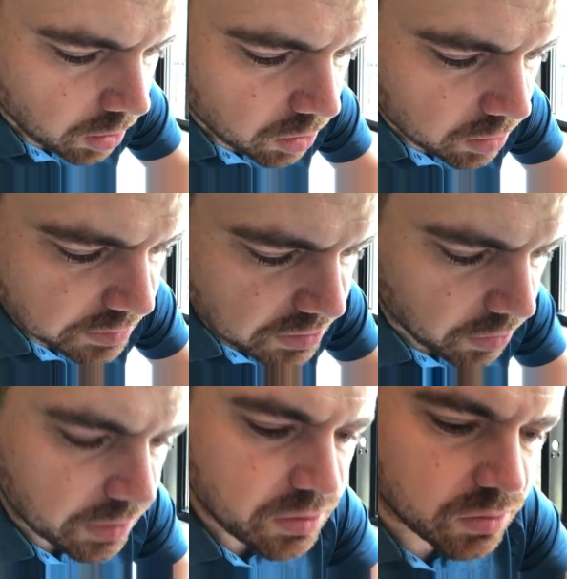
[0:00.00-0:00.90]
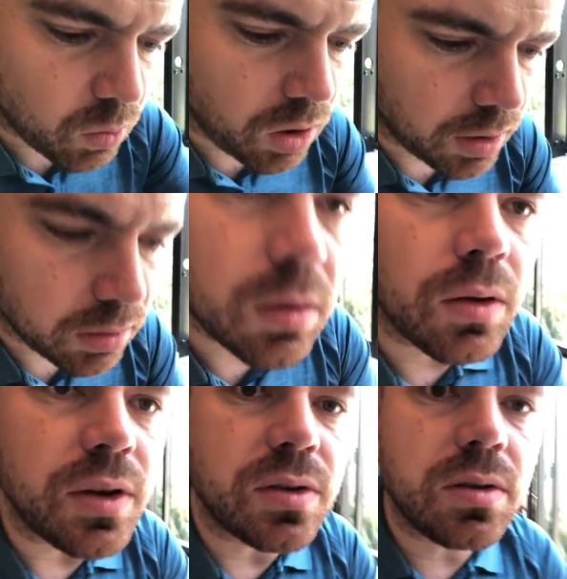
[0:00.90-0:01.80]
So this was one,
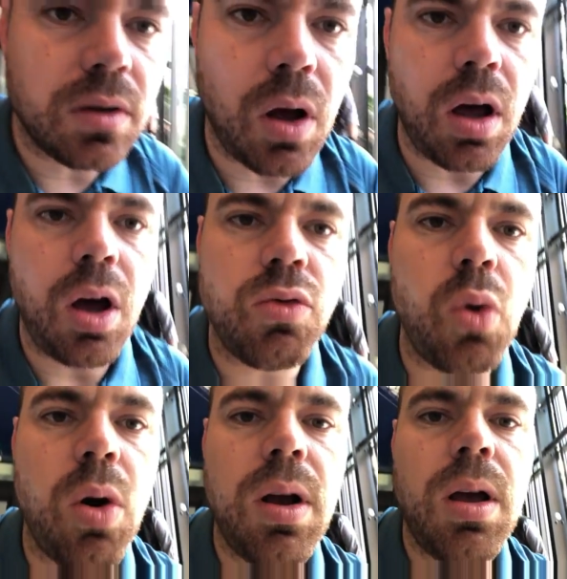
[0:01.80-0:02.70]
this Aurora